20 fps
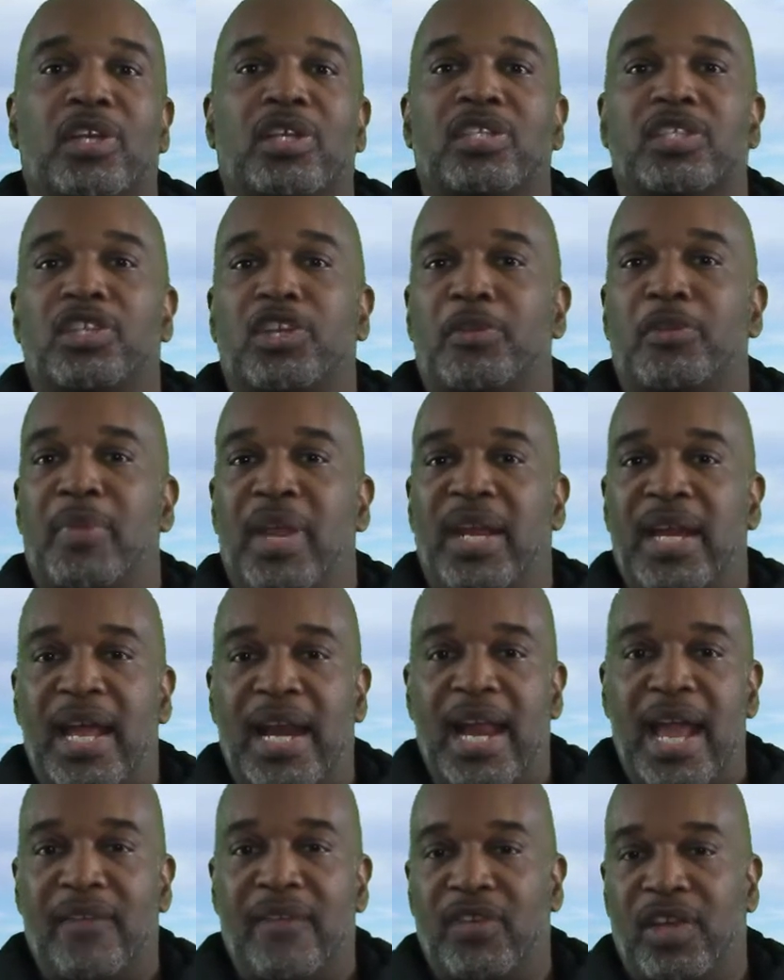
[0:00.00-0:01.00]
so you may
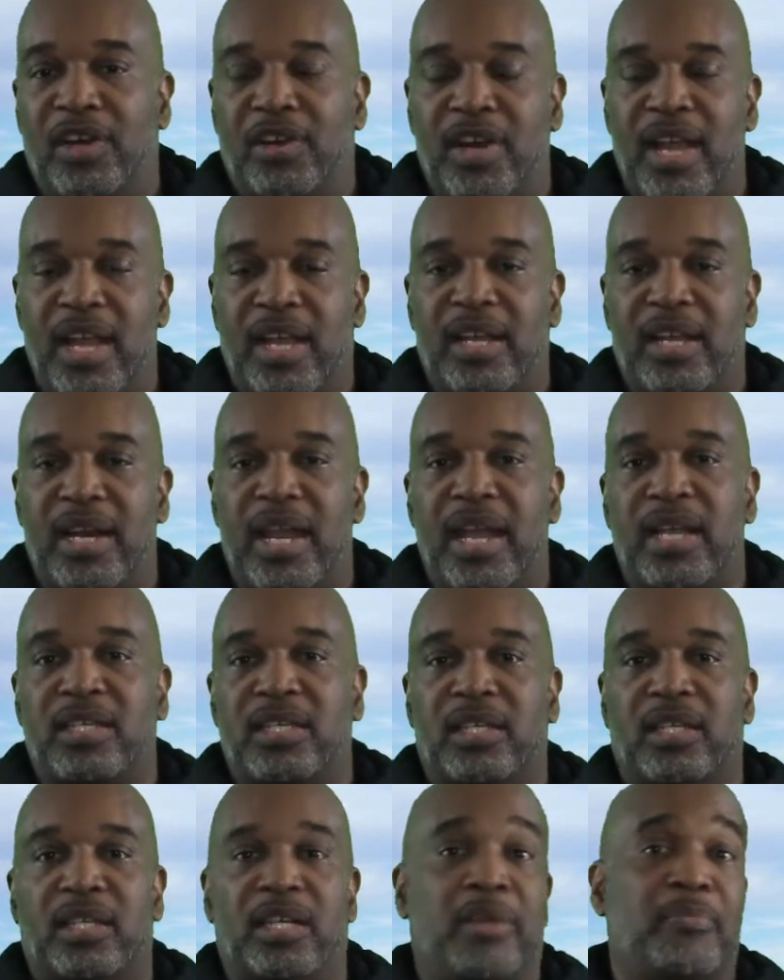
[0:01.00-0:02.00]
not have internet connection.